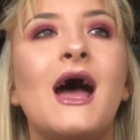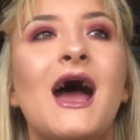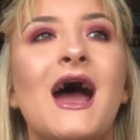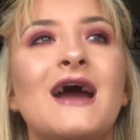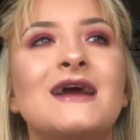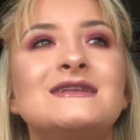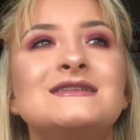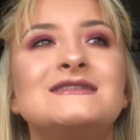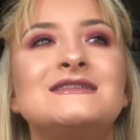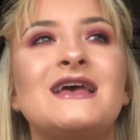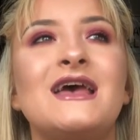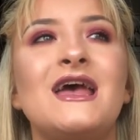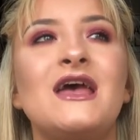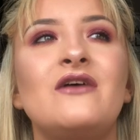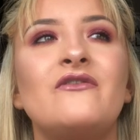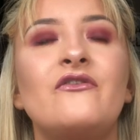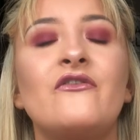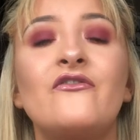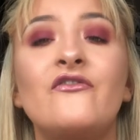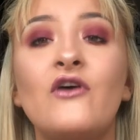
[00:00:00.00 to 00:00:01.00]
I'd
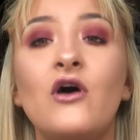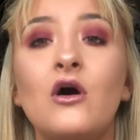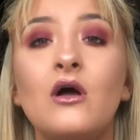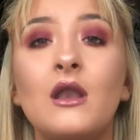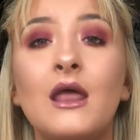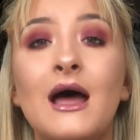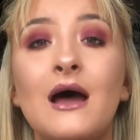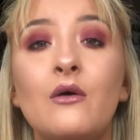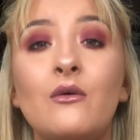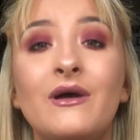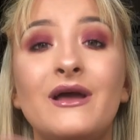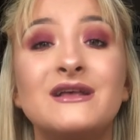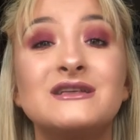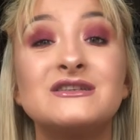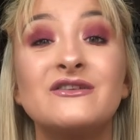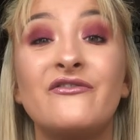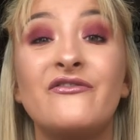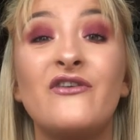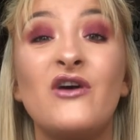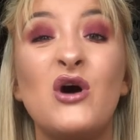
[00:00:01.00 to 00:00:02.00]
say for fallout,
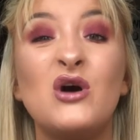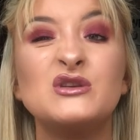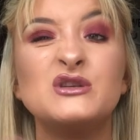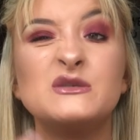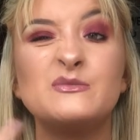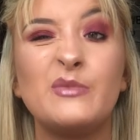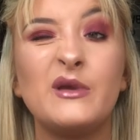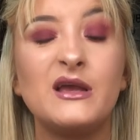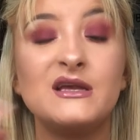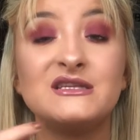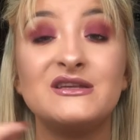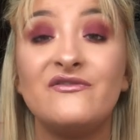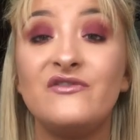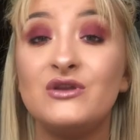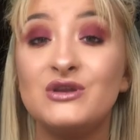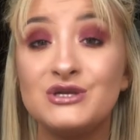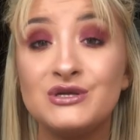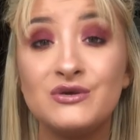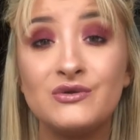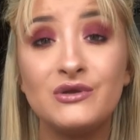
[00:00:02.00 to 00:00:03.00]
it's a 4, just because if
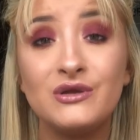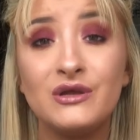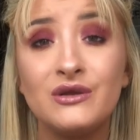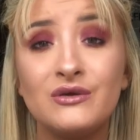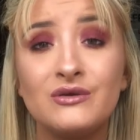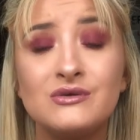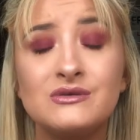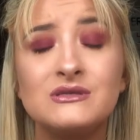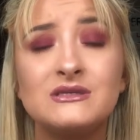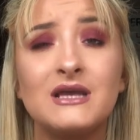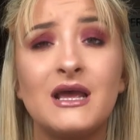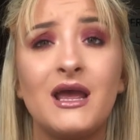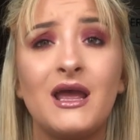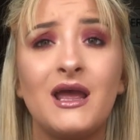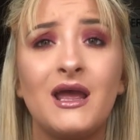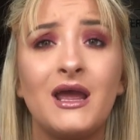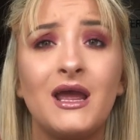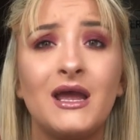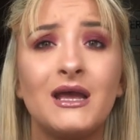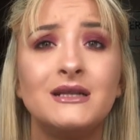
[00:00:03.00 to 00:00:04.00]
you do use
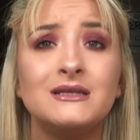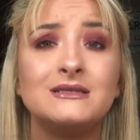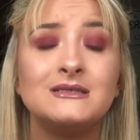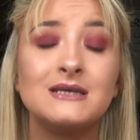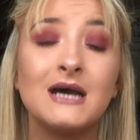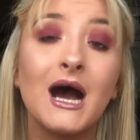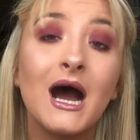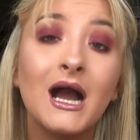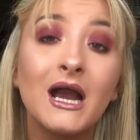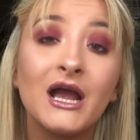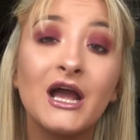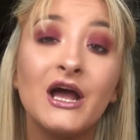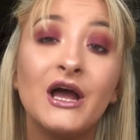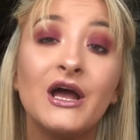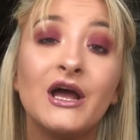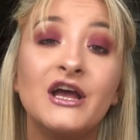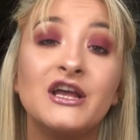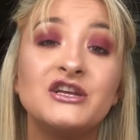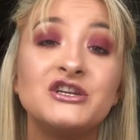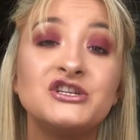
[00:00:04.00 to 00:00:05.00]
a
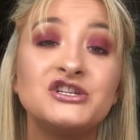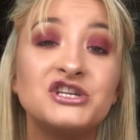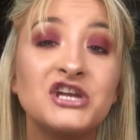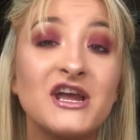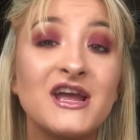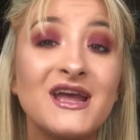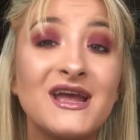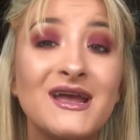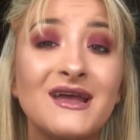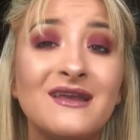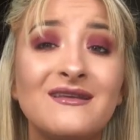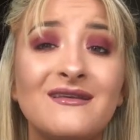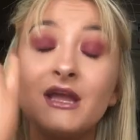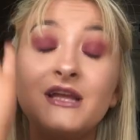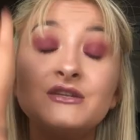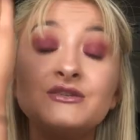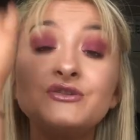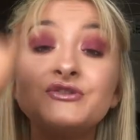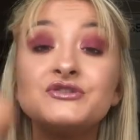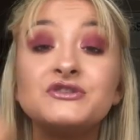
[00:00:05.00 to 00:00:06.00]
darker shade,
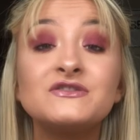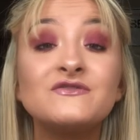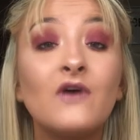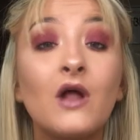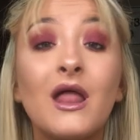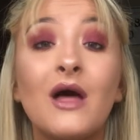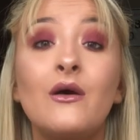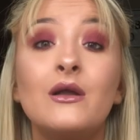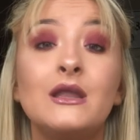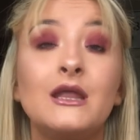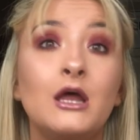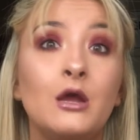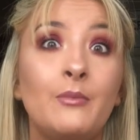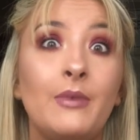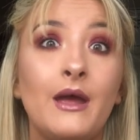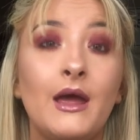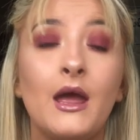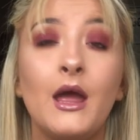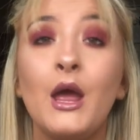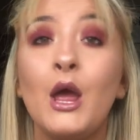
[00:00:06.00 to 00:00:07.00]
it does just fall out a little
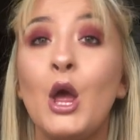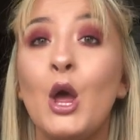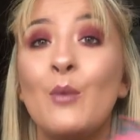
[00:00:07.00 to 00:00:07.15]
bit,